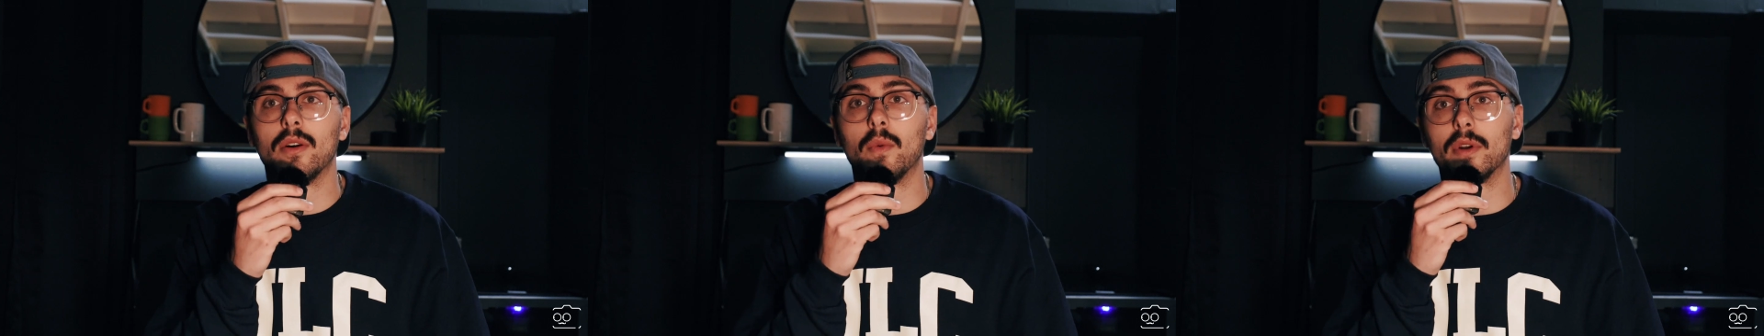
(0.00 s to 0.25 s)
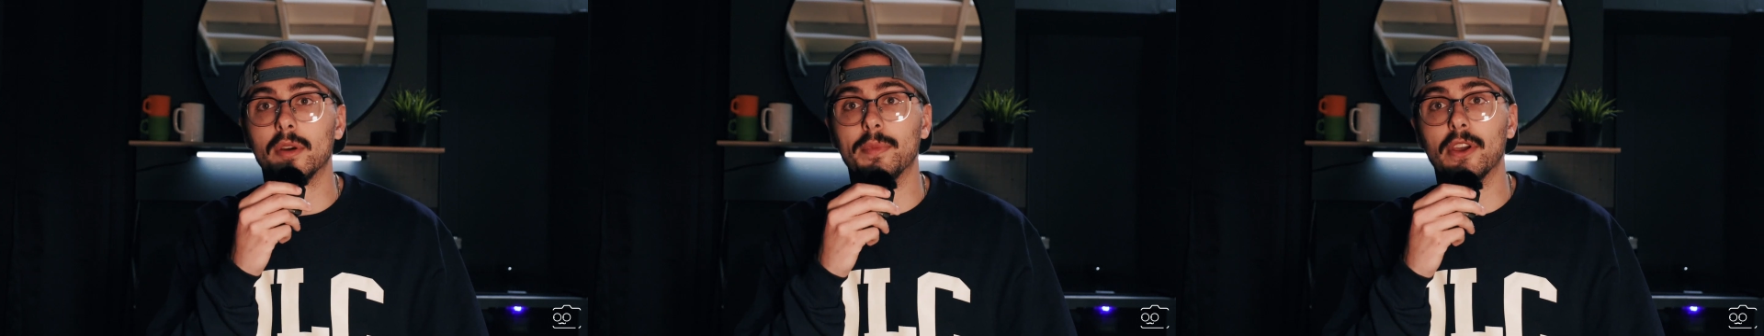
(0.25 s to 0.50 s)

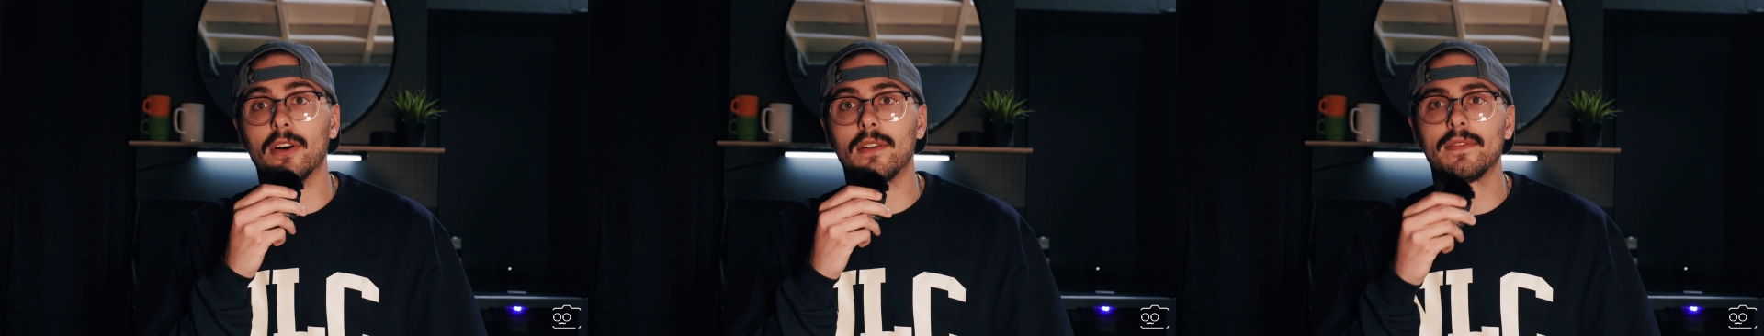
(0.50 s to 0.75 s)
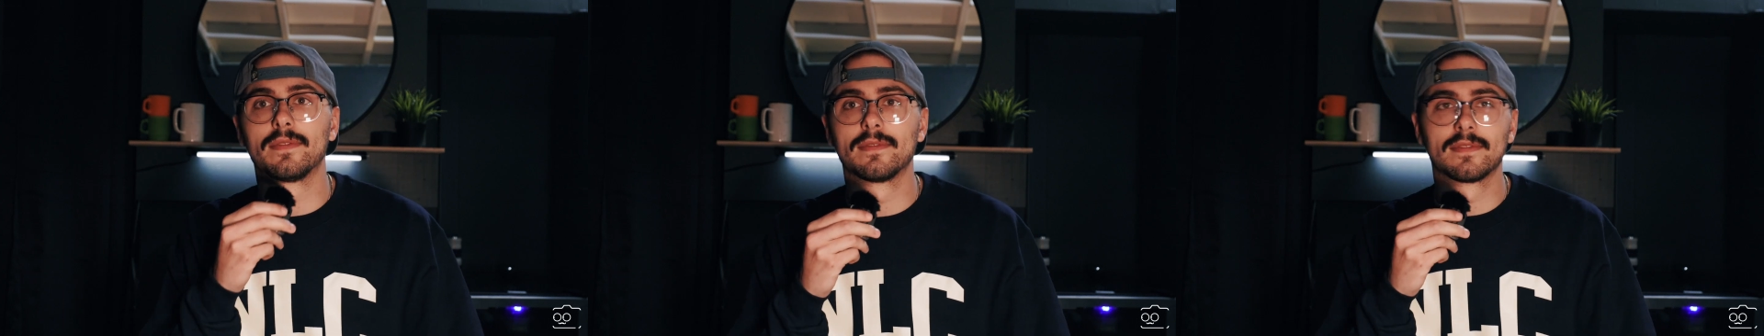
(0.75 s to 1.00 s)
What up, y'all?
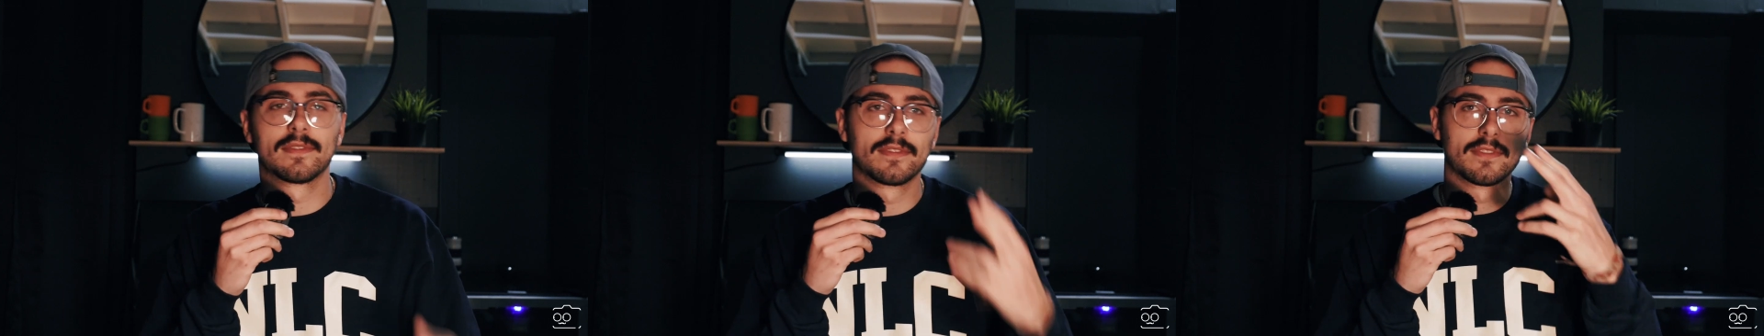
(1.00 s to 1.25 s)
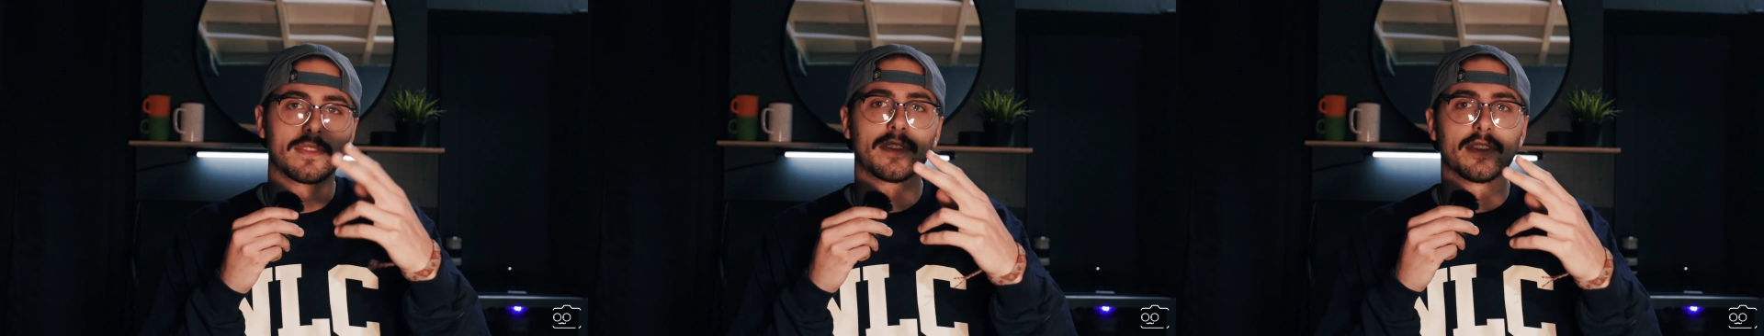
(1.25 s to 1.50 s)

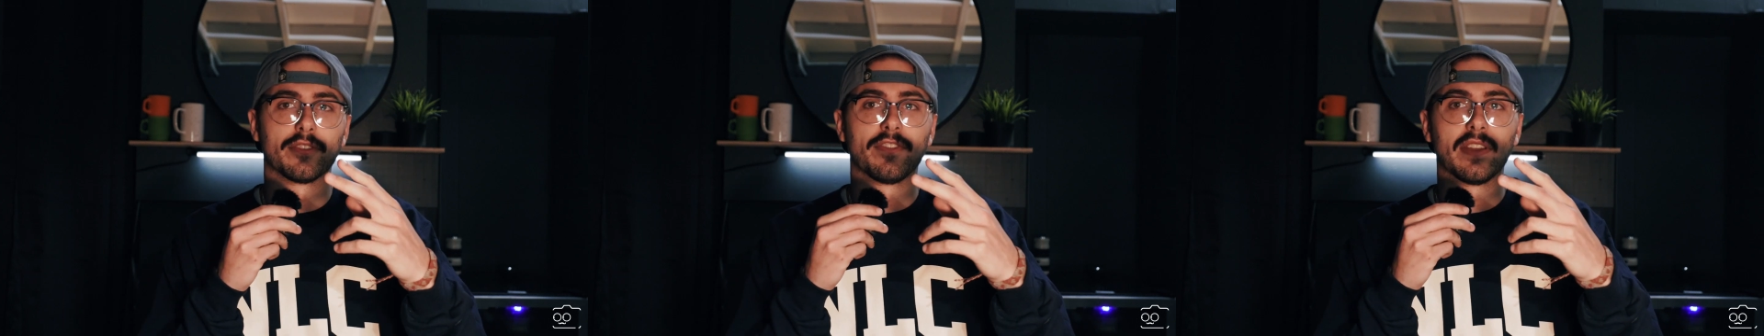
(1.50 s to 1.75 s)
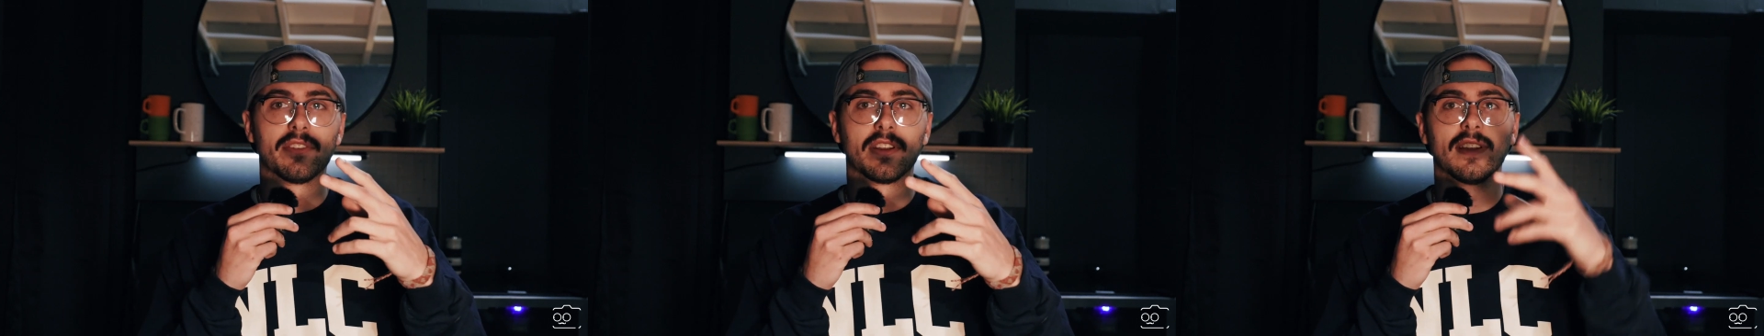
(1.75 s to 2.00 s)
Your
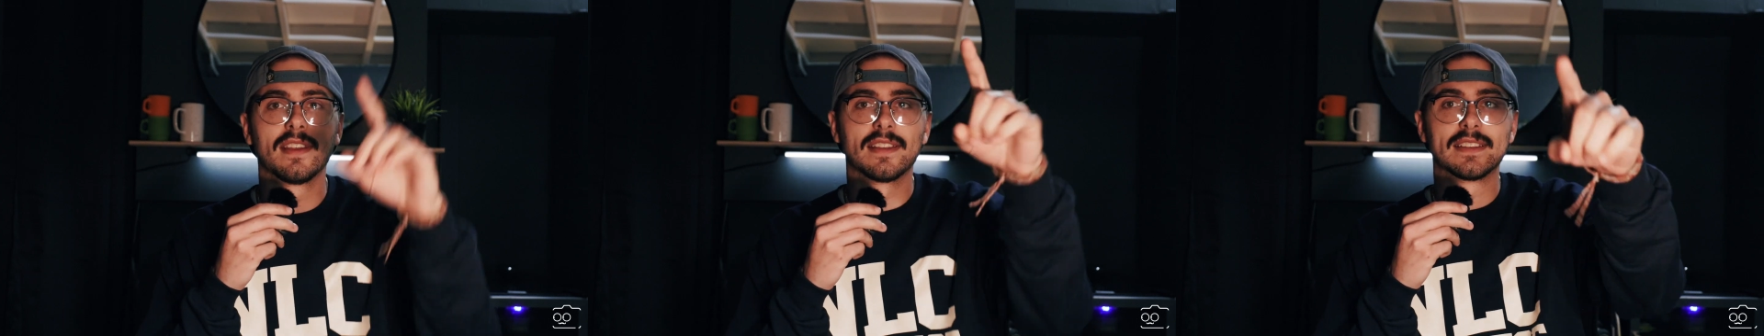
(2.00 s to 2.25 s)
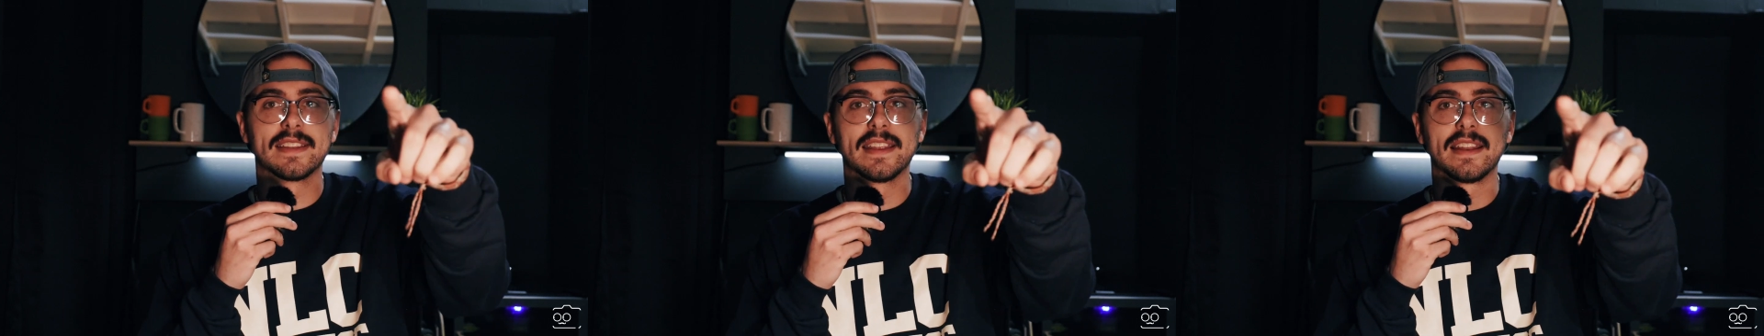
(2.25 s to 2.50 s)
favorite
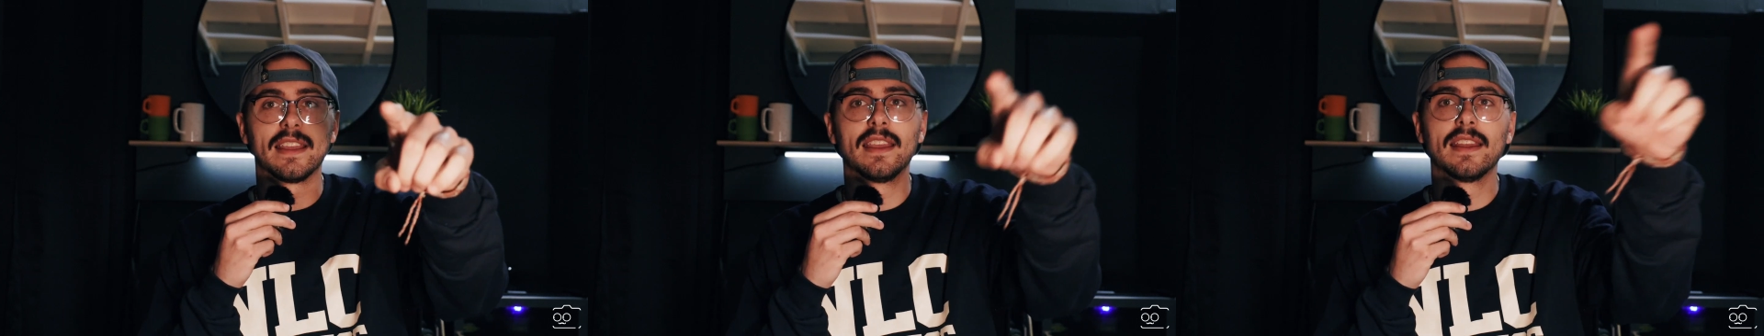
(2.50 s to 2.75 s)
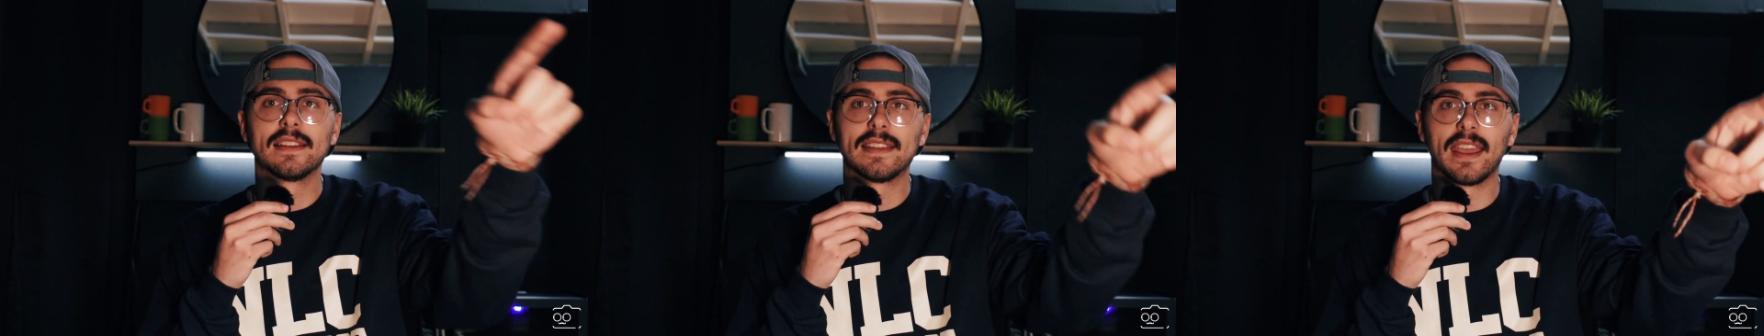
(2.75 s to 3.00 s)
teeny
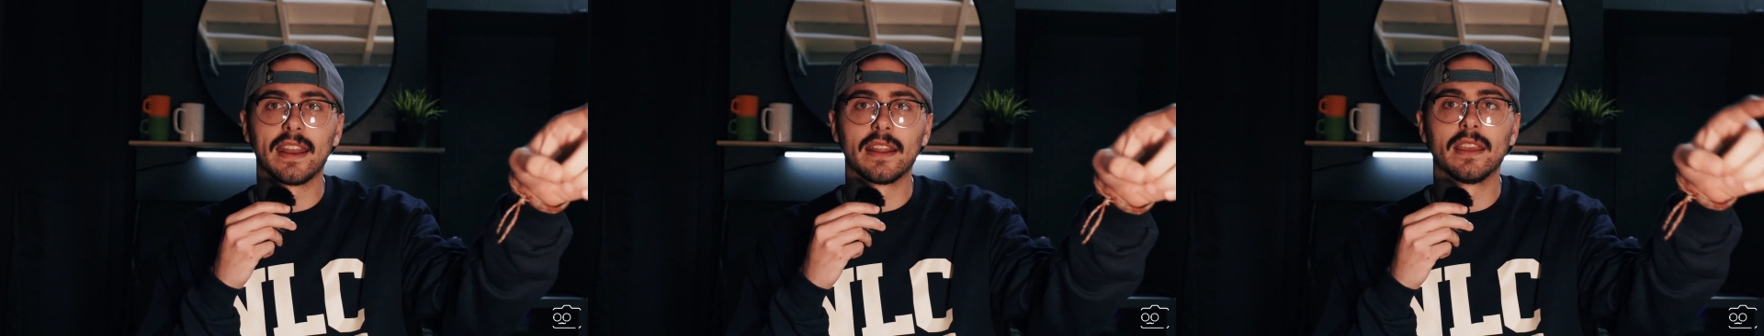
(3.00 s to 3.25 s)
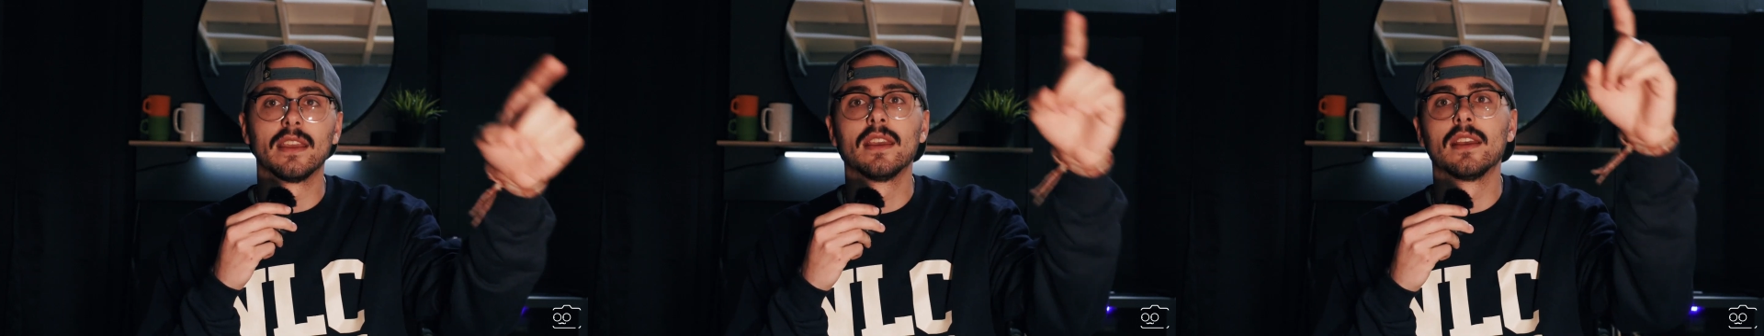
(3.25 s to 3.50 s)
tiny